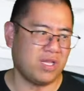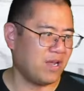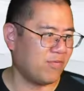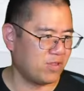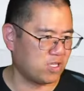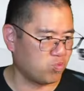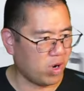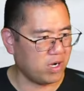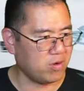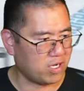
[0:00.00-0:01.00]
They have this
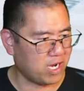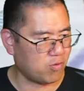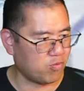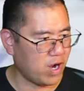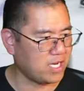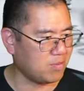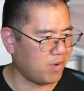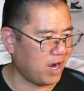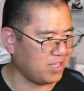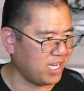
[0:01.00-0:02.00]
one kind of random
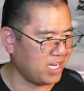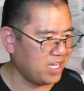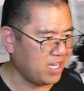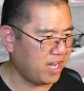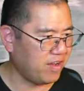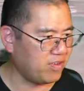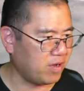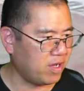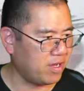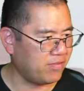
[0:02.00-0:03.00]
highlight of
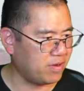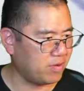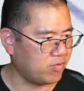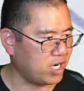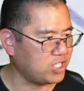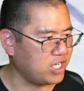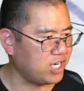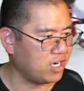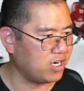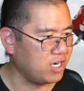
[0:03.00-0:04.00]
a, of a rush
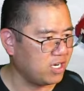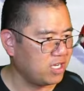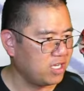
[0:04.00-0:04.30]
here.